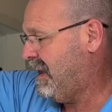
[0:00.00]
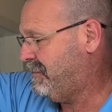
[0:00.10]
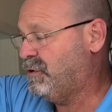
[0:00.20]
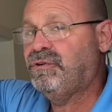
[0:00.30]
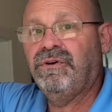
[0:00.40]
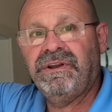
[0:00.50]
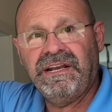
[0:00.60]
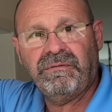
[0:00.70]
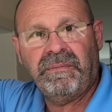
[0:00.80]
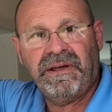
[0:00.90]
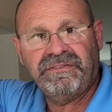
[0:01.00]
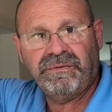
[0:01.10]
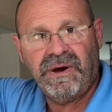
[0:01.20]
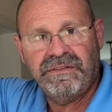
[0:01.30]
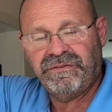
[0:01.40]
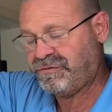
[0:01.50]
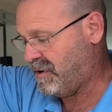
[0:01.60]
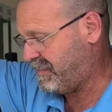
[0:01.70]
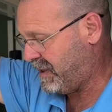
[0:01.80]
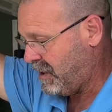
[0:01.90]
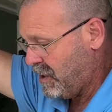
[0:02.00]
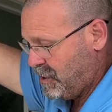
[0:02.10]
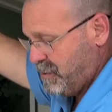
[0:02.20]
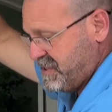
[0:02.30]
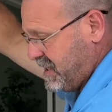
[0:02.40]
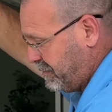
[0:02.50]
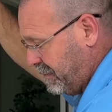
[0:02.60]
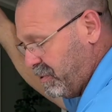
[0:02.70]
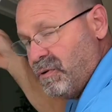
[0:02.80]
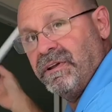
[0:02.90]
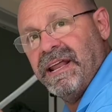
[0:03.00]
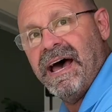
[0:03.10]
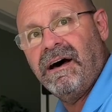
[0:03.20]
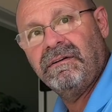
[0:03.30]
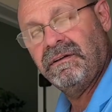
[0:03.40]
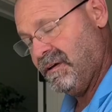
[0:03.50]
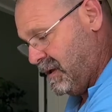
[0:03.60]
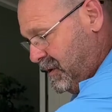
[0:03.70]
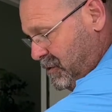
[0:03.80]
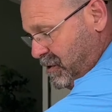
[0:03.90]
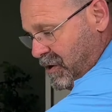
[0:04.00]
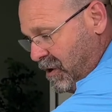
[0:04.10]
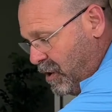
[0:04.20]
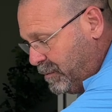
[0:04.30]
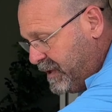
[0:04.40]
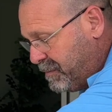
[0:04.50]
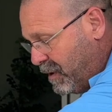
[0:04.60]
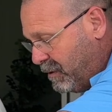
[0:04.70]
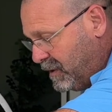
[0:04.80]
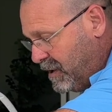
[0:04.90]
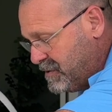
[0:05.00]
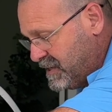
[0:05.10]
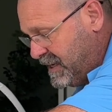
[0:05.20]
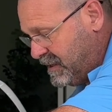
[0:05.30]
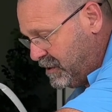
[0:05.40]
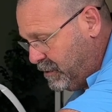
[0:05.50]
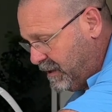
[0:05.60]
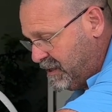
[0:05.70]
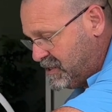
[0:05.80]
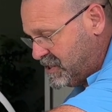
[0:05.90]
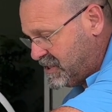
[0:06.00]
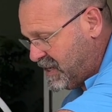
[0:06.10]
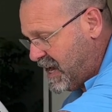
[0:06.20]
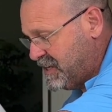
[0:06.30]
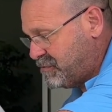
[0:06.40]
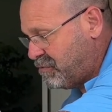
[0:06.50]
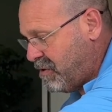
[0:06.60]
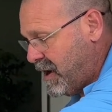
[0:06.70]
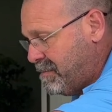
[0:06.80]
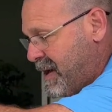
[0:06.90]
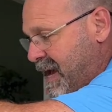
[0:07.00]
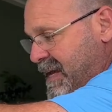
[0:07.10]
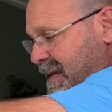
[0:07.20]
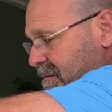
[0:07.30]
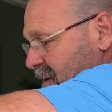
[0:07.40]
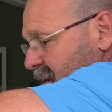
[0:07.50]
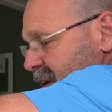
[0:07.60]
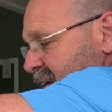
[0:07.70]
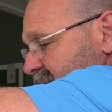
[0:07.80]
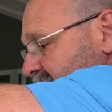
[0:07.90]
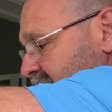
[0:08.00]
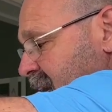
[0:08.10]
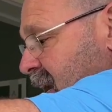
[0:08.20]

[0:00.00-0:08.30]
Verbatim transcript: If you do need to replace the weather stripping, you would simply pull it out. You can go to Home Depot or Lowe's and get new and it just slides right back in very easily.